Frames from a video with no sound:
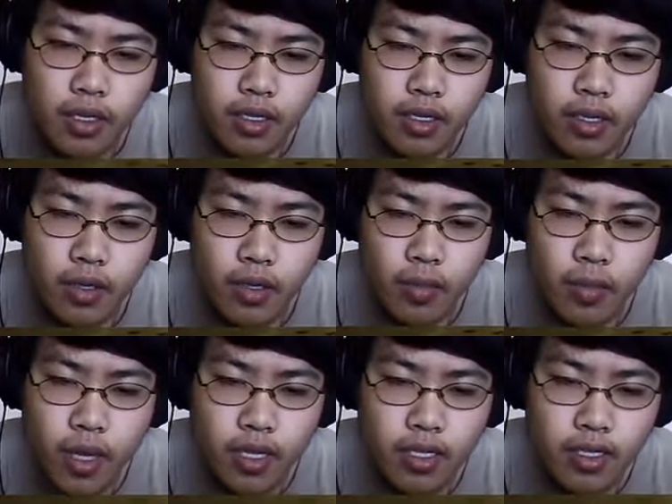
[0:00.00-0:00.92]
So the
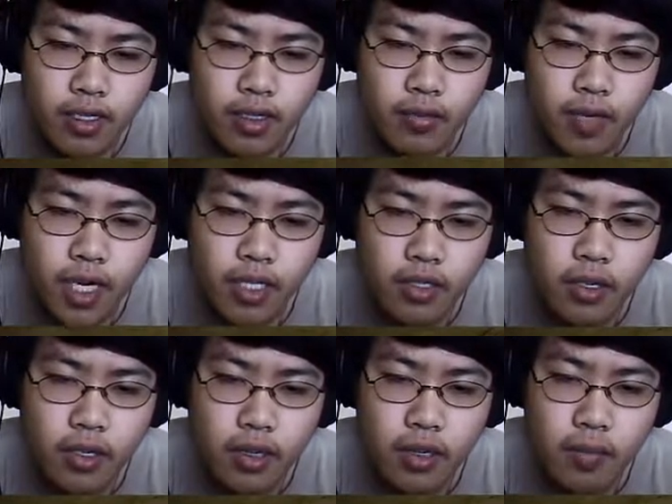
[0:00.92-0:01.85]
mods, when I
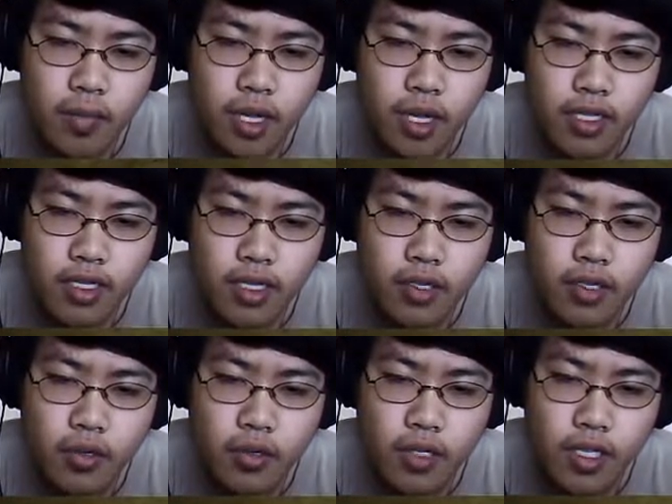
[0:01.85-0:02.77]
turn on the mods, it
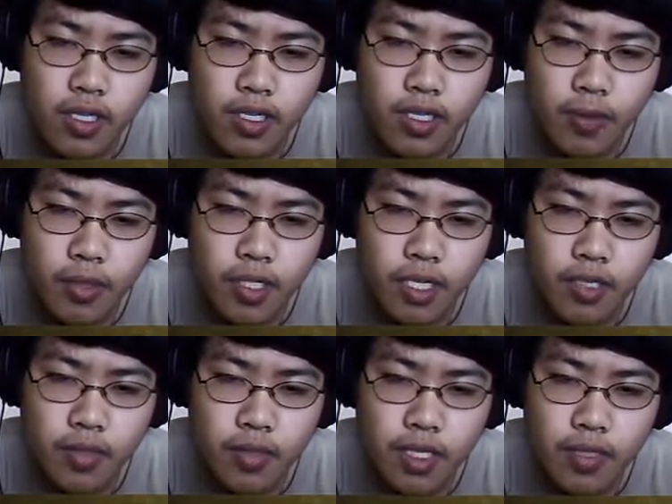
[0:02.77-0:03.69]
usually does not protect
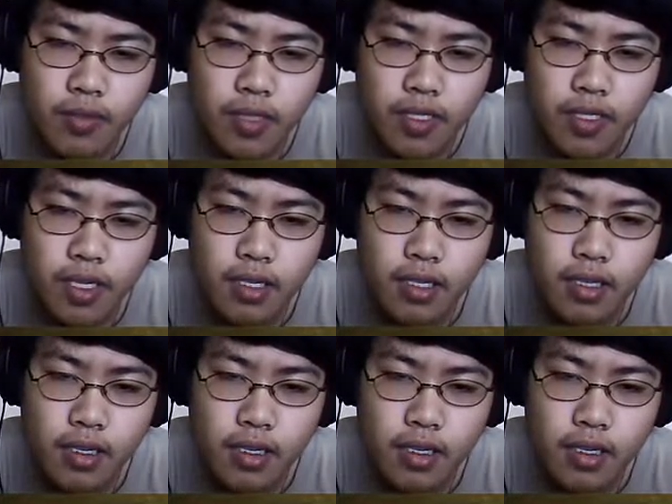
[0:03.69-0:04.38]
me. That's what they said.